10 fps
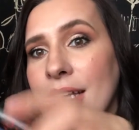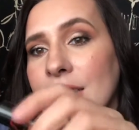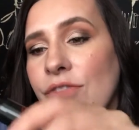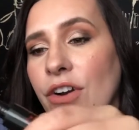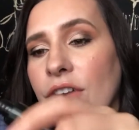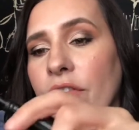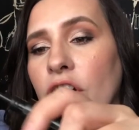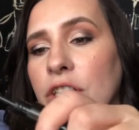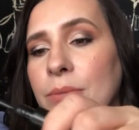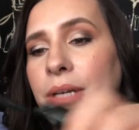It's very
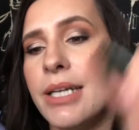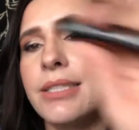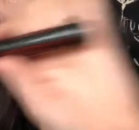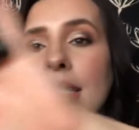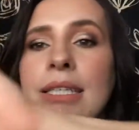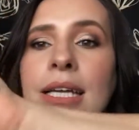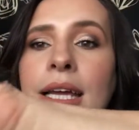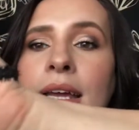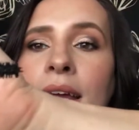volumizing,